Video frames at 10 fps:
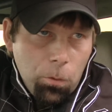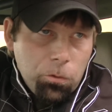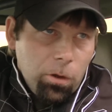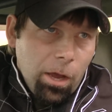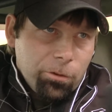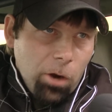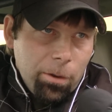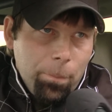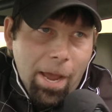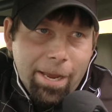tough? I tried
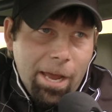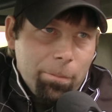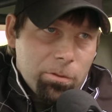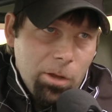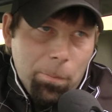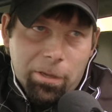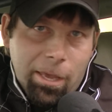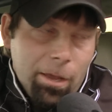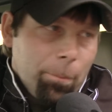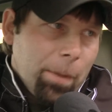to back out of it some, but you
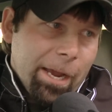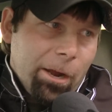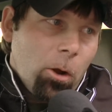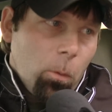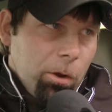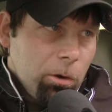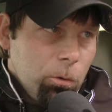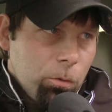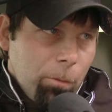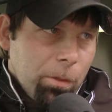can't back out all the way. You
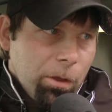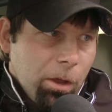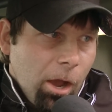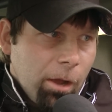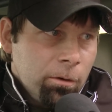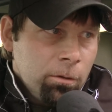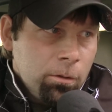lose everything you got.